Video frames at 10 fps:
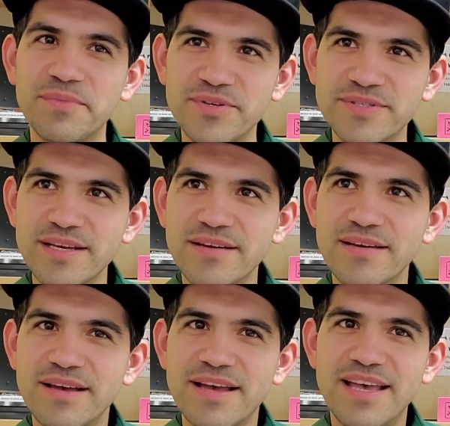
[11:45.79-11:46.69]
music,
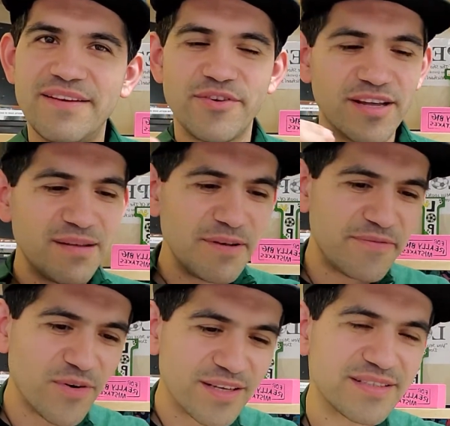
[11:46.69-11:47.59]
if you're going to be
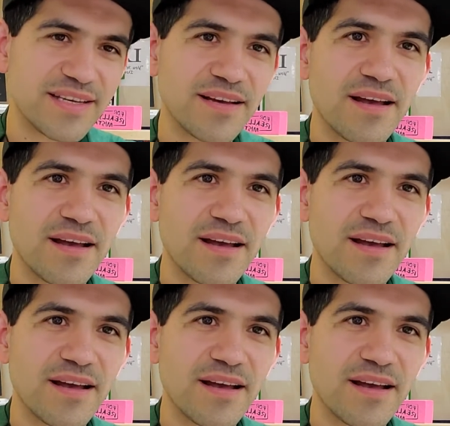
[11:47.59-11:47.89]
focusing